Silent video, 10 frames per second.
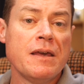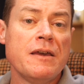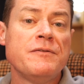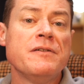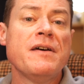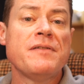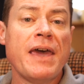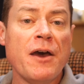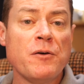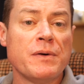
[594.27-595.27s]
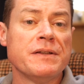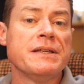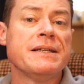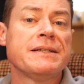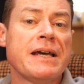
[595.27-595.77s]
If you've ever held one of
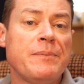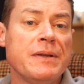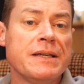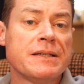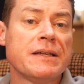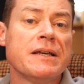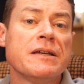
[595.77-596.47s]
these tablets,